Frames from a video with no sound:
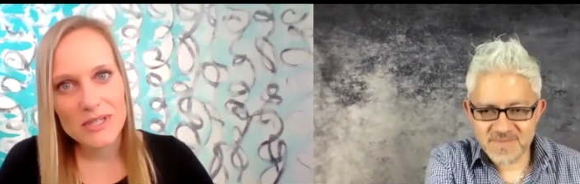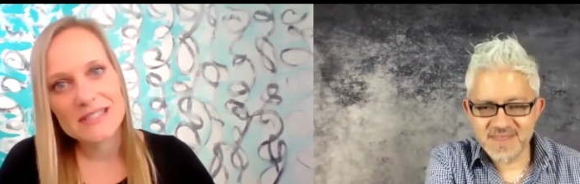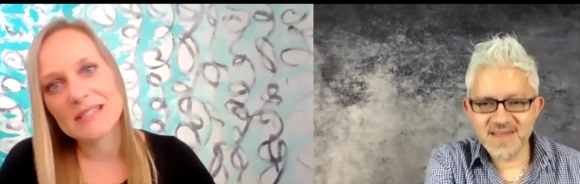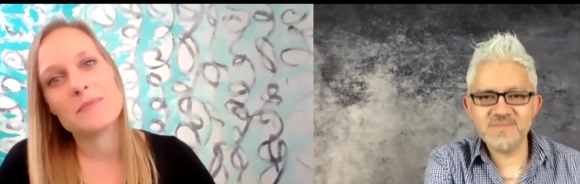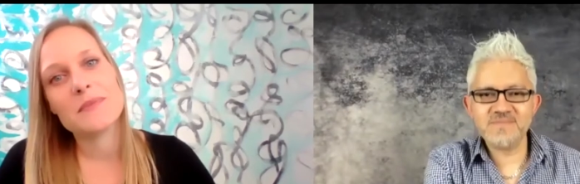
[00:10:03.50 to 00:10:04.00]

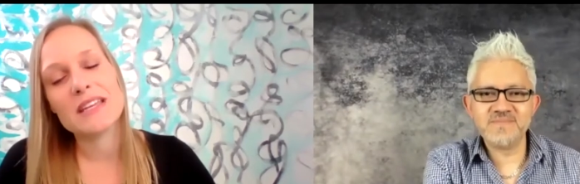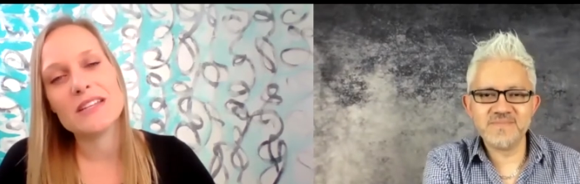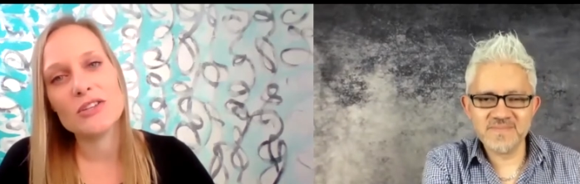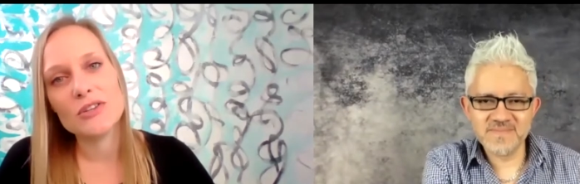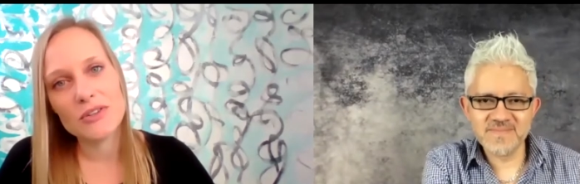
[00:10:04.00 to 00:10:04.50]
Speaker 1: something yep.
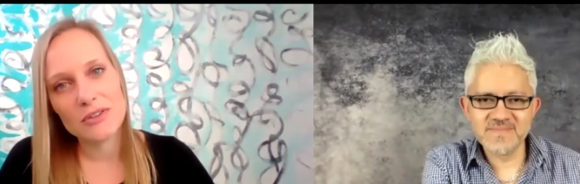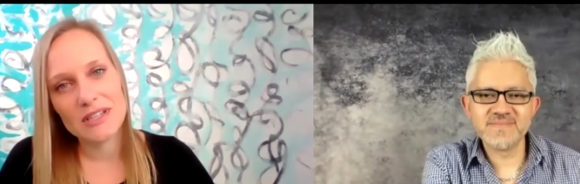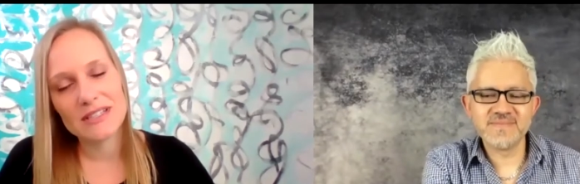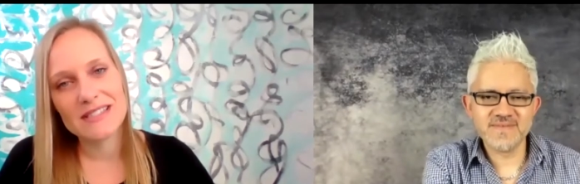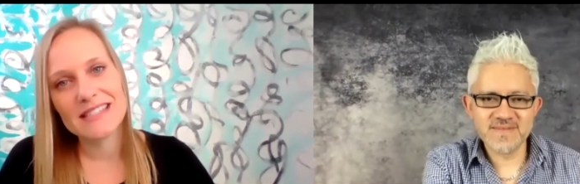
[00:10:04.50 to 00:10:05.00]
new you
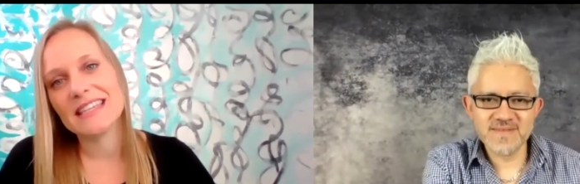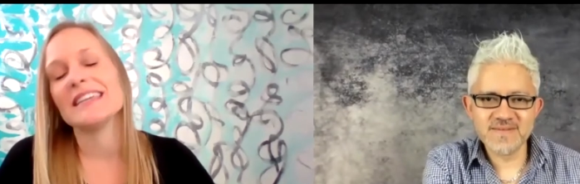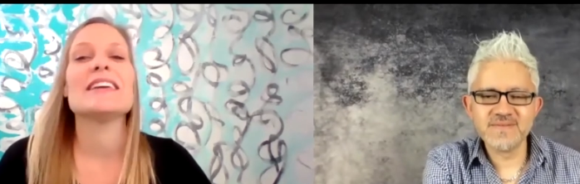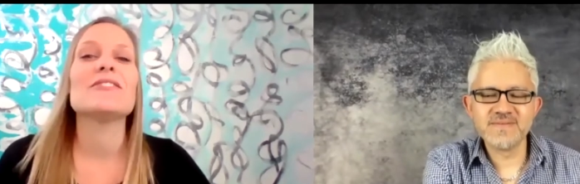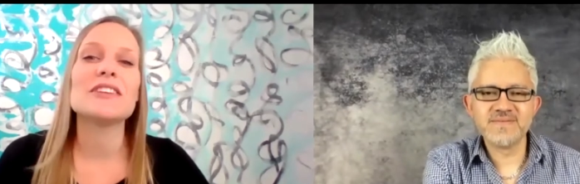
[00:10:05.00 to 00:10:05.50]
can see
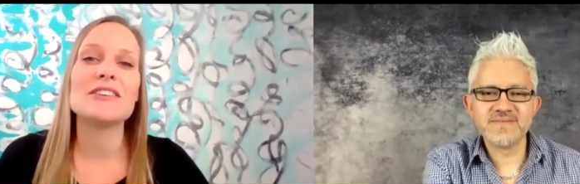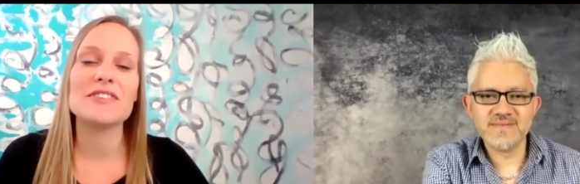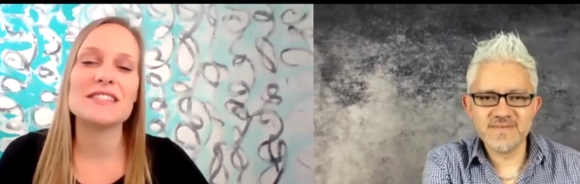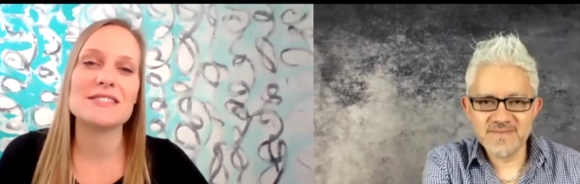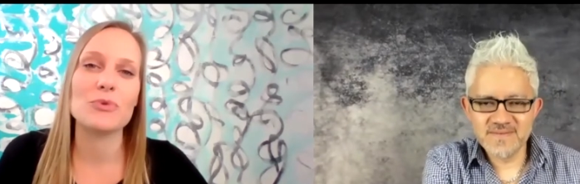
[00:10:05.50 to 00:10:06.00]
even if
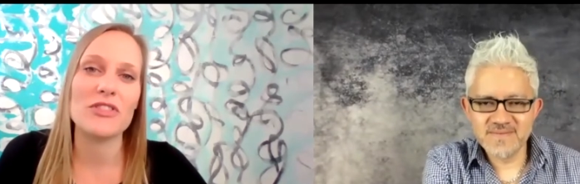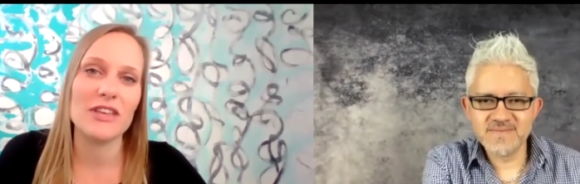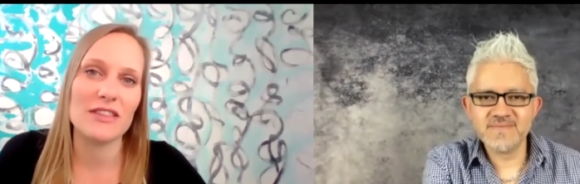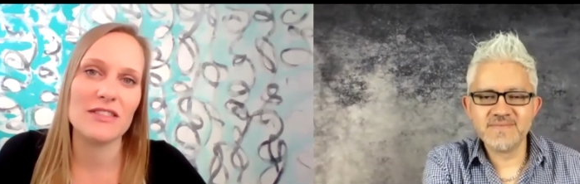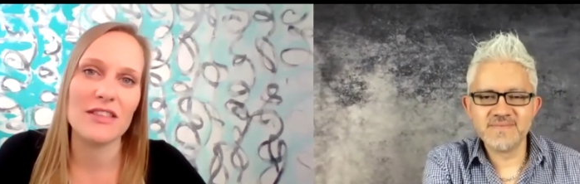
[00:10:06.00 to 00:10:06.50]
it's
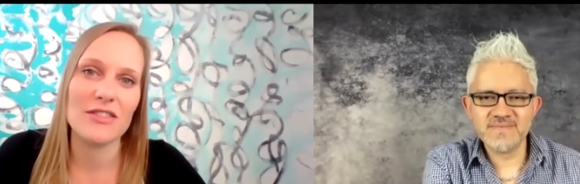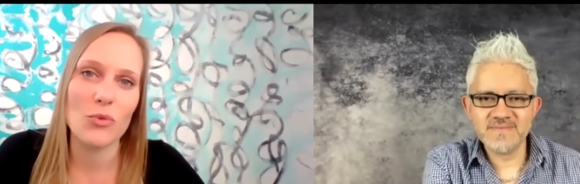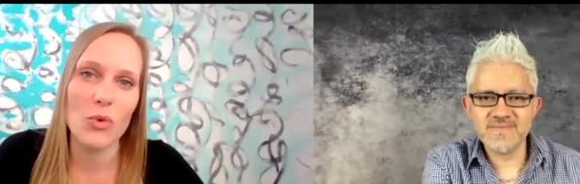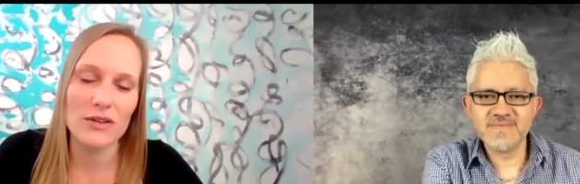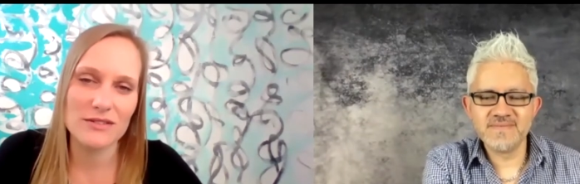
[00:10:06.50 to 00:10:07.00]
within the
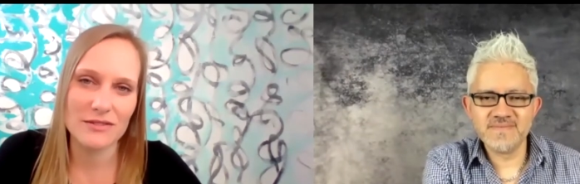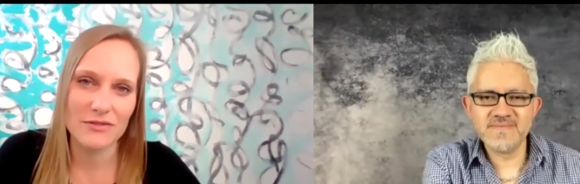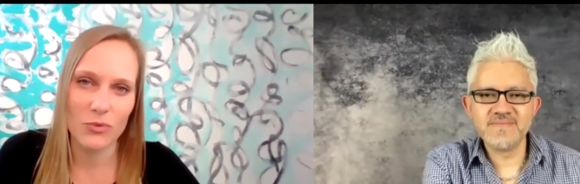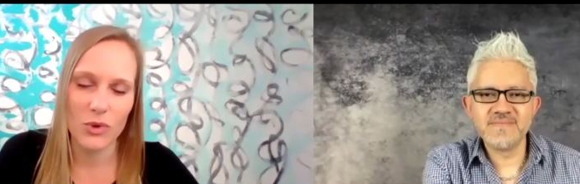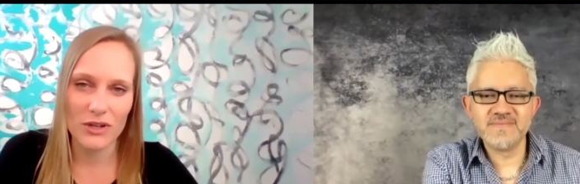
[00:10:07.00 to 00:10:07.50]
walls of
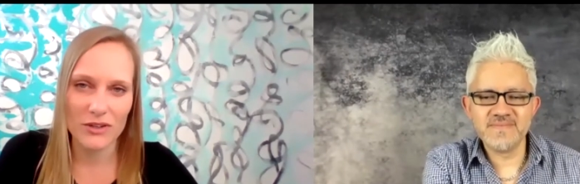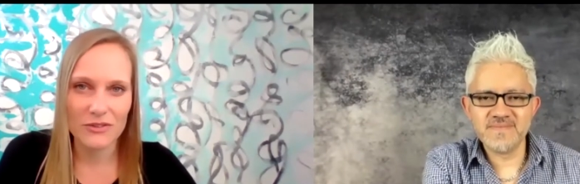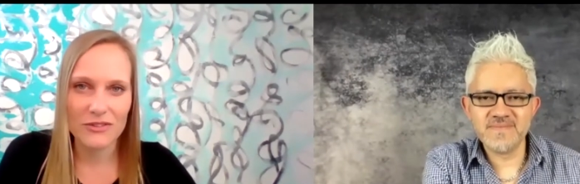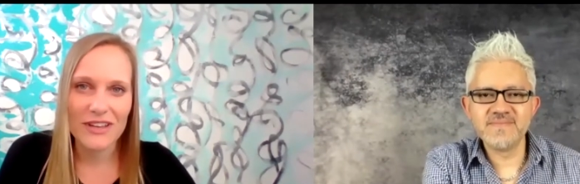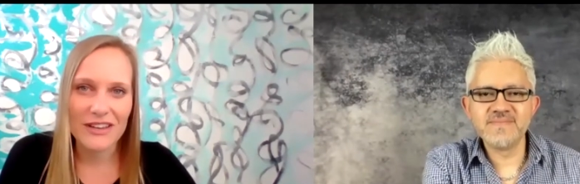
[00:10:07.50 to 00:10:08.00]
where you
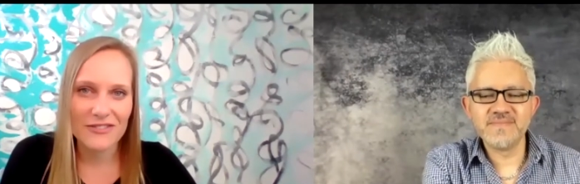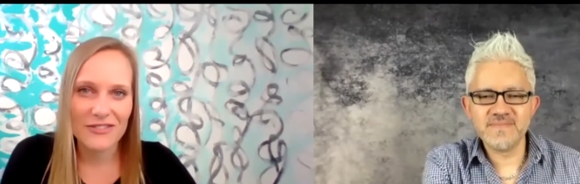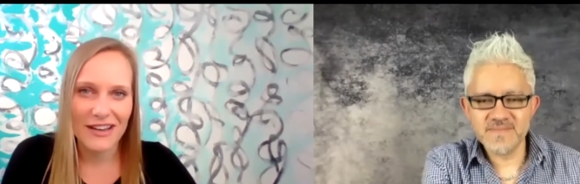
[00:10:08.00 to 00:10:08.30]
live